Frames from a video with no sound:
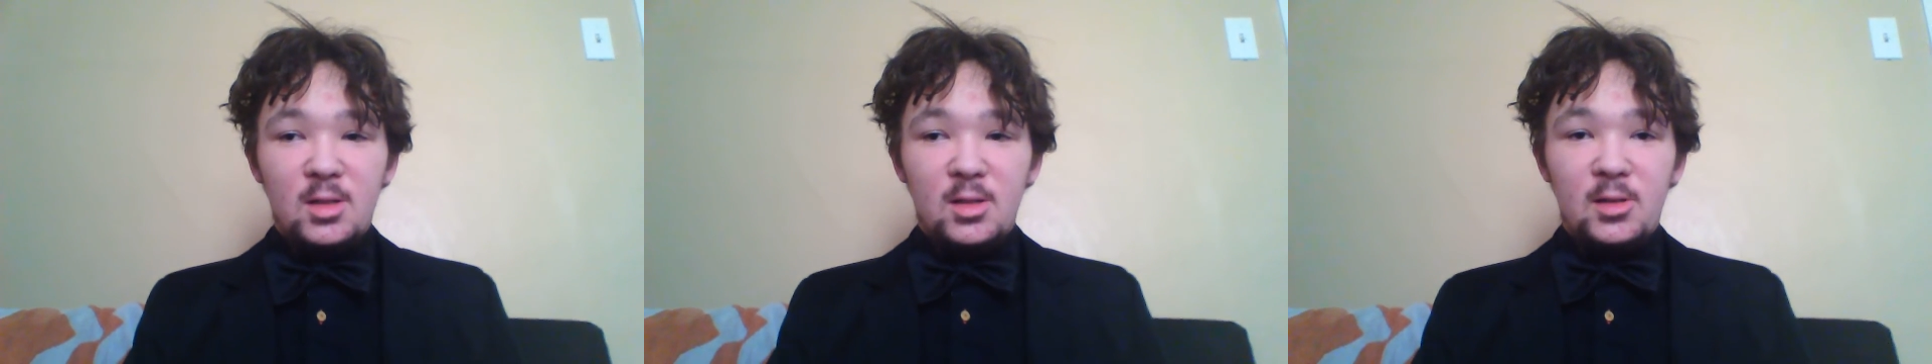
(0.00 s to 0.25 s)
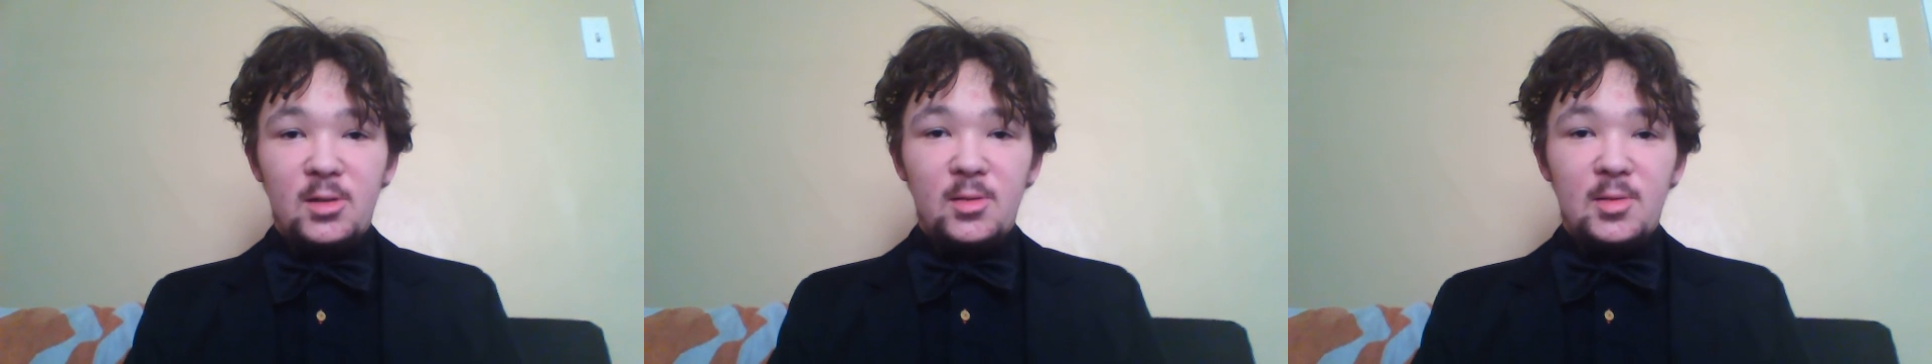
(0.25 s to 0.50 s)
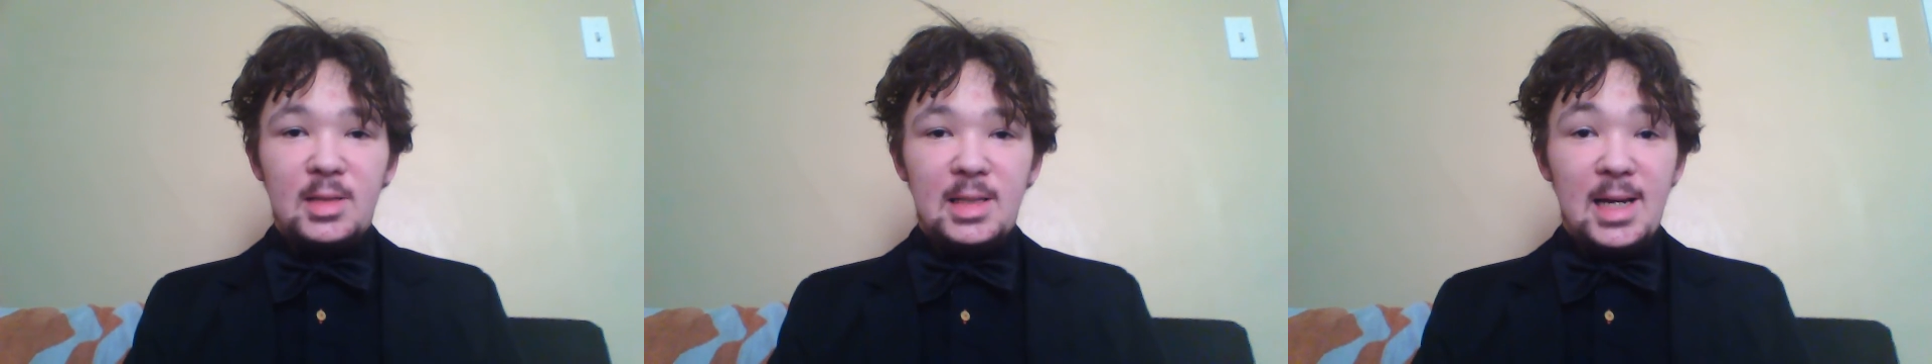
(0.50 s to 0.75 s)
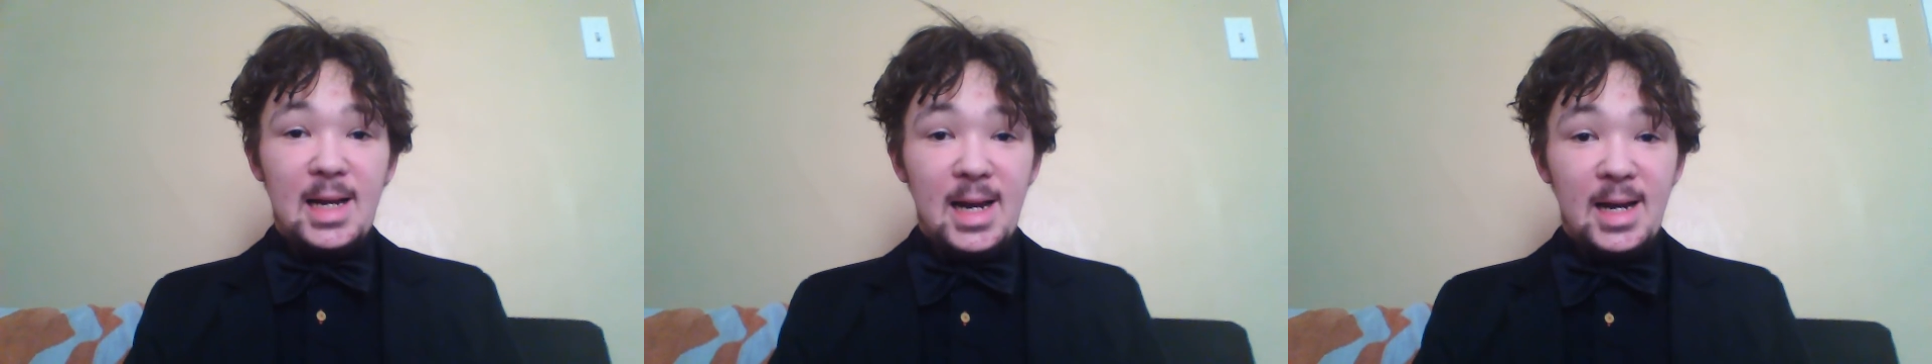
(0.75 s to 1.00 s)
to
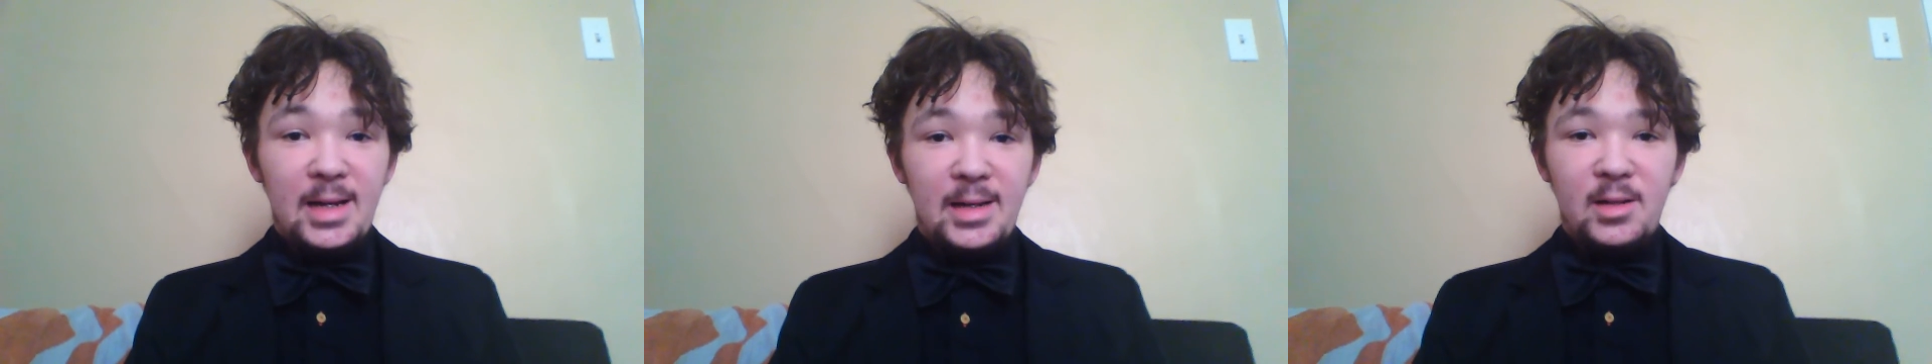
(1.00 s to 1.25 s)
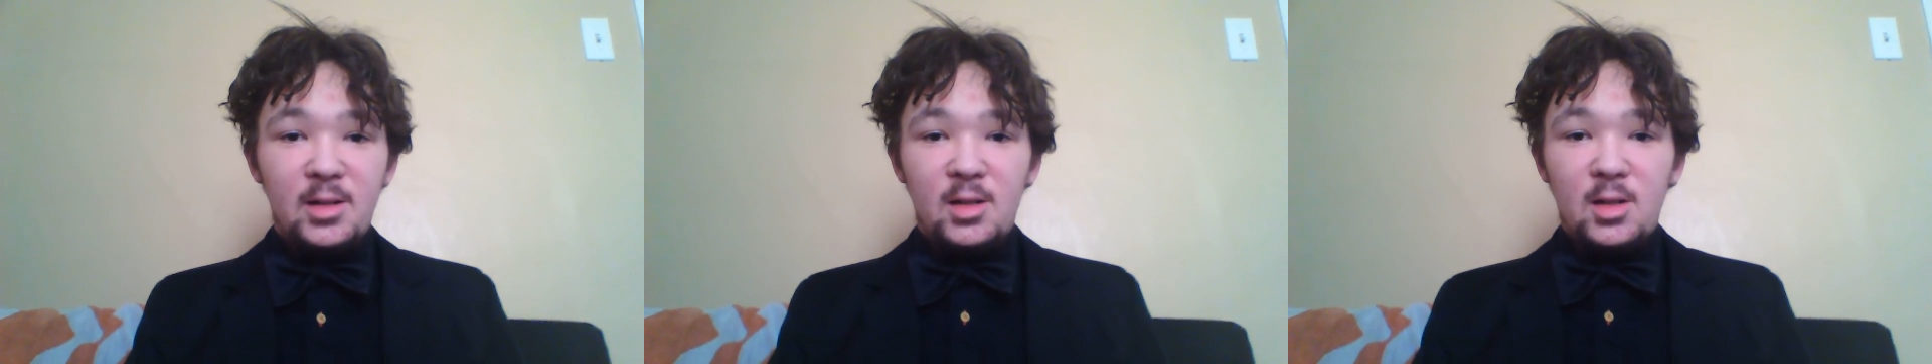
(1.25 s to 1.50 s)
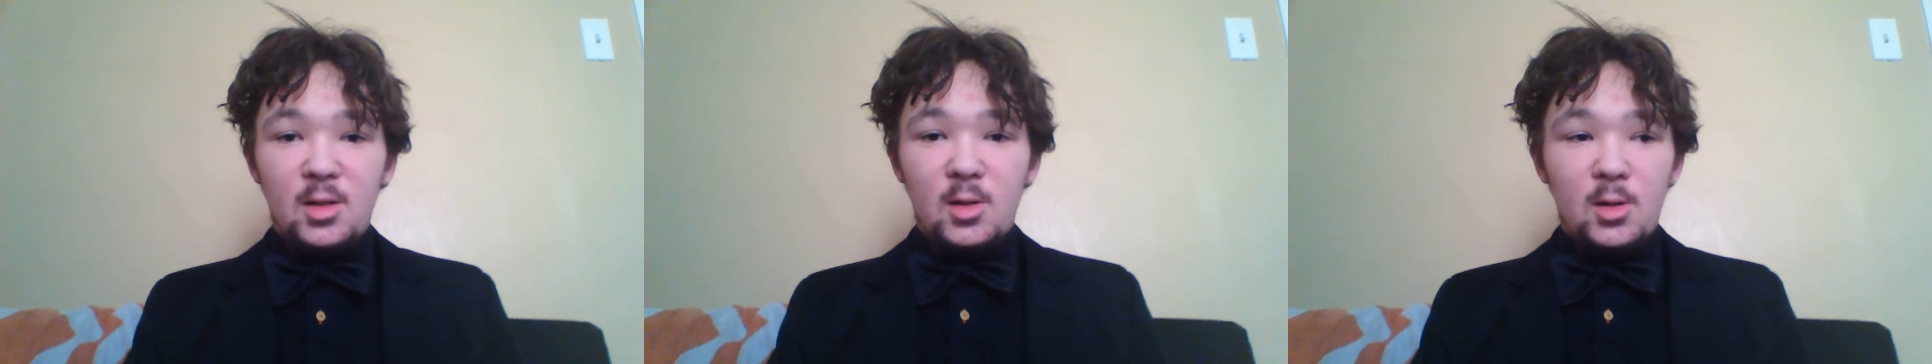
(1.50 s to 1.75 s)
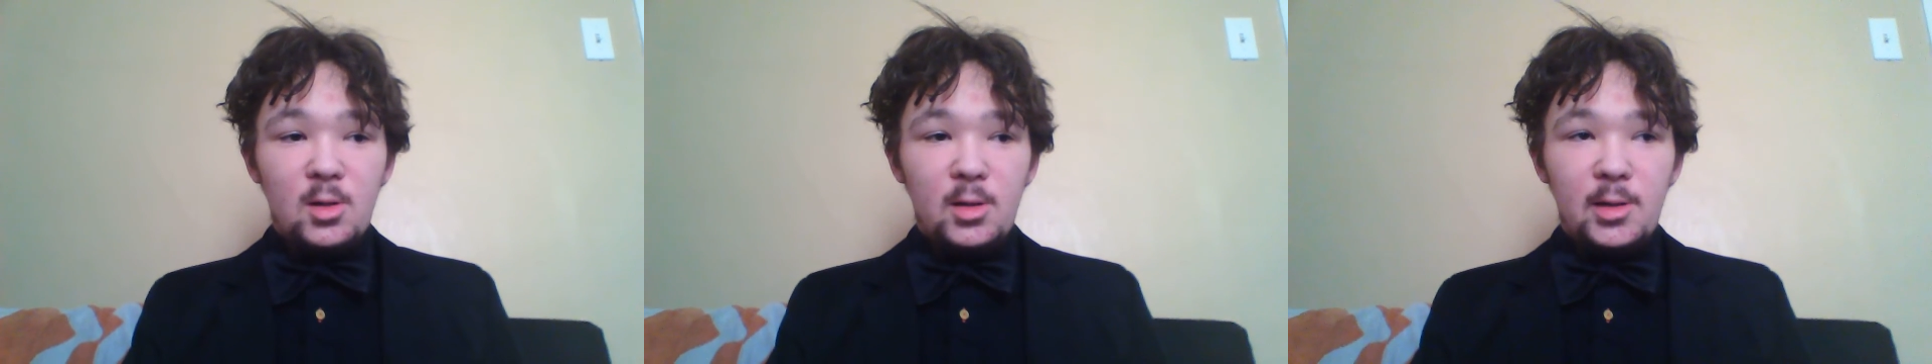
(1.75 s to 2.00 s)
say, hey,
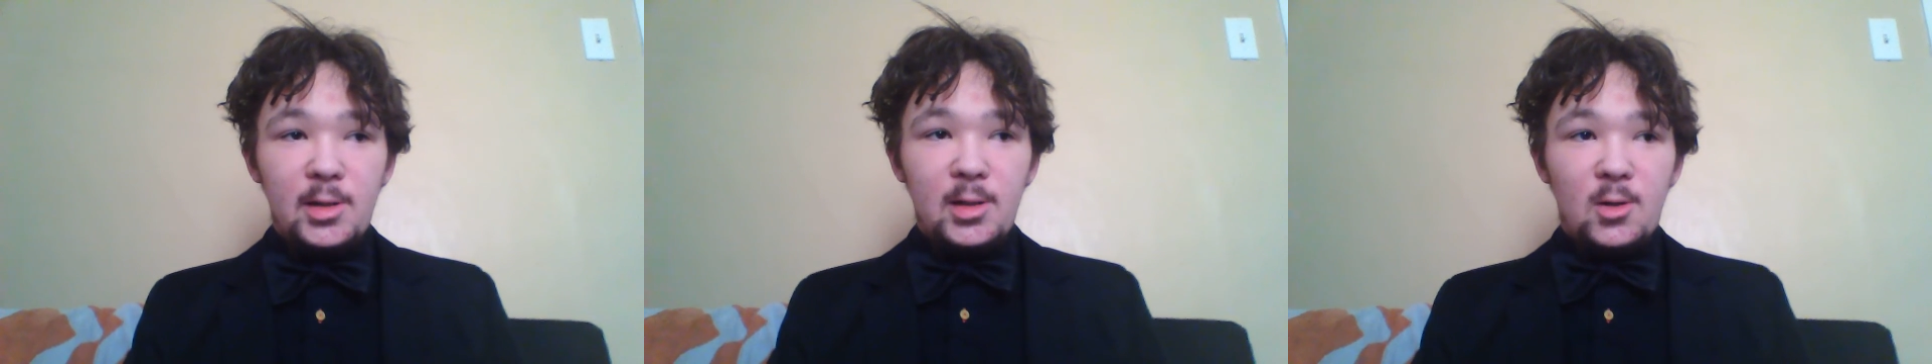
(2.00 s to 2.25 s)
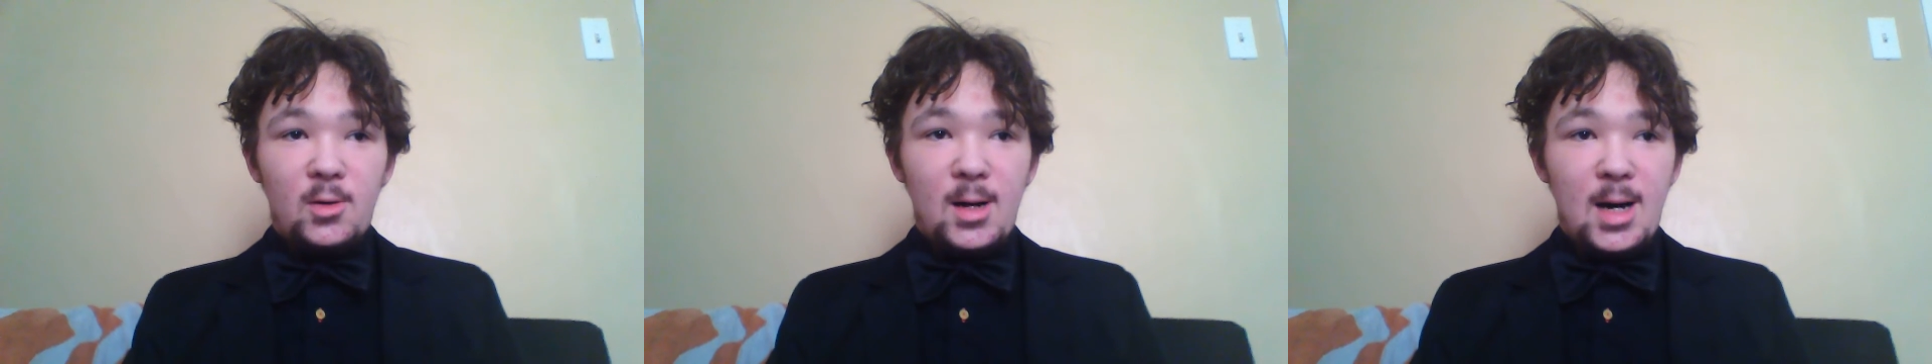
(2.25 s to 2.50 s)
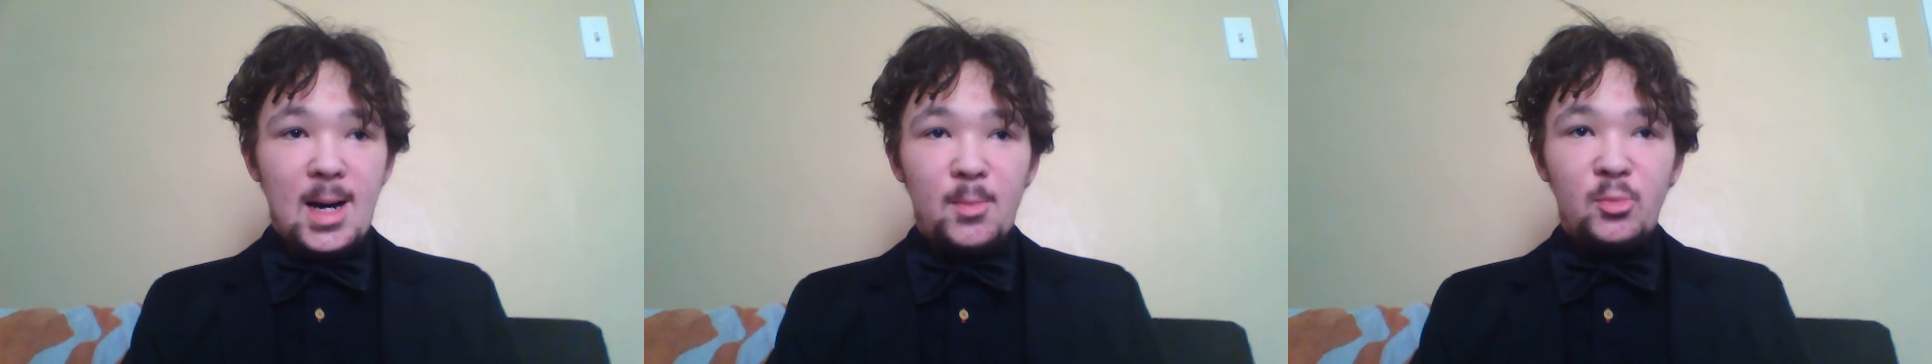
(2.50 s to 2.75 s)
you know, I'm